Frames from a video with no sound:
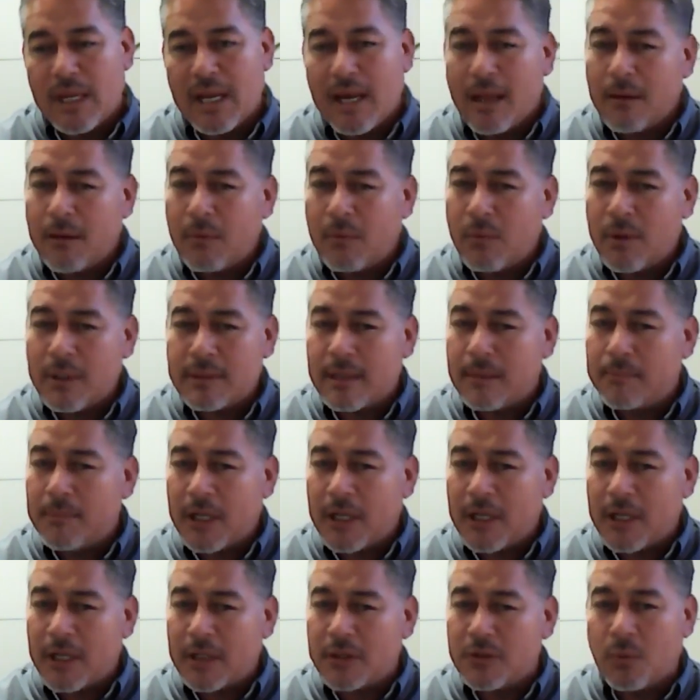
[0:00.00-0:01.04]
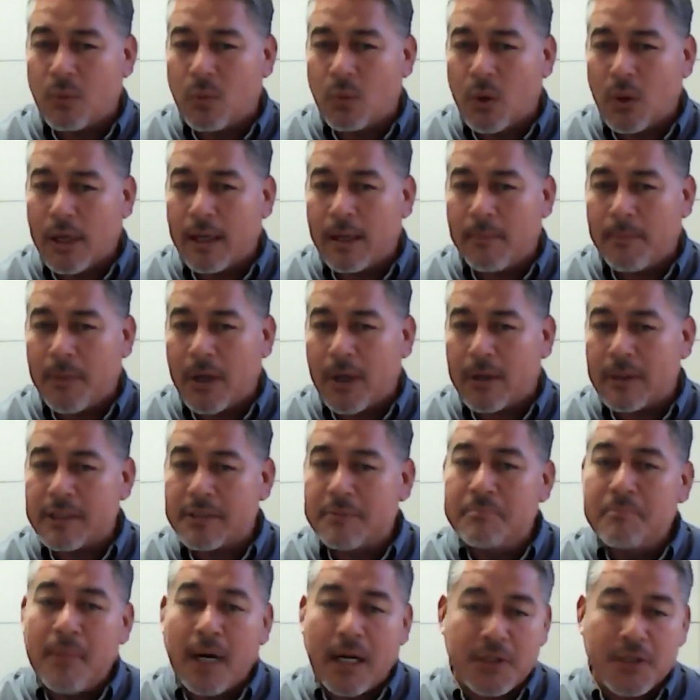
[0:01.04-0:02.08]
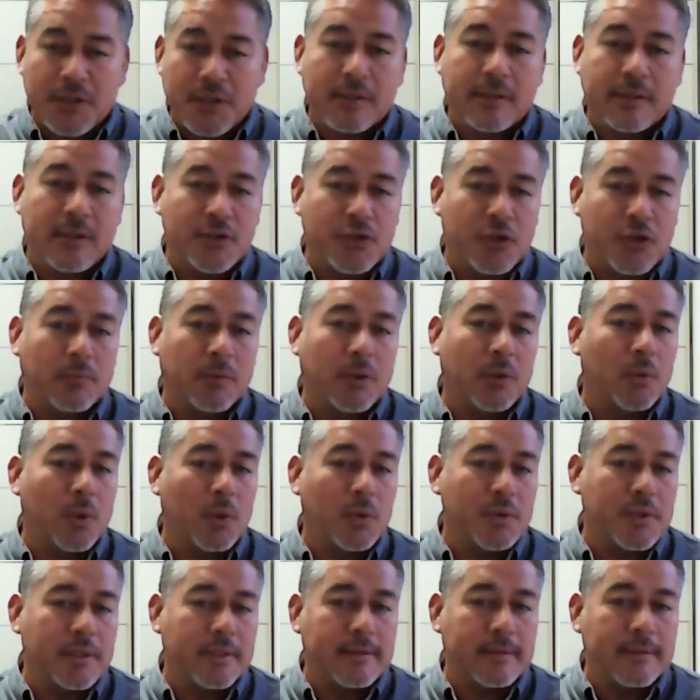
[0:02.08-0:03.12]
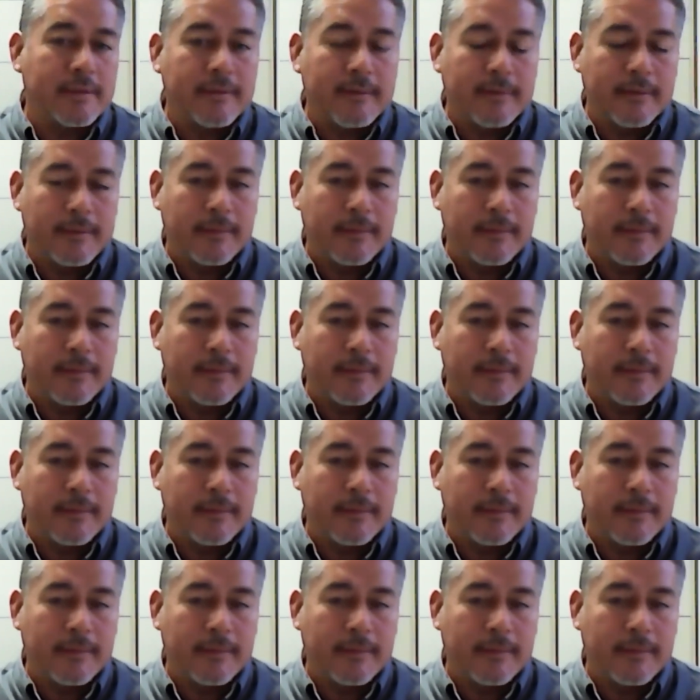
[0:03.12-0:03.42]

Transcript: the other ones I'm not so worried about as much as the German roaches.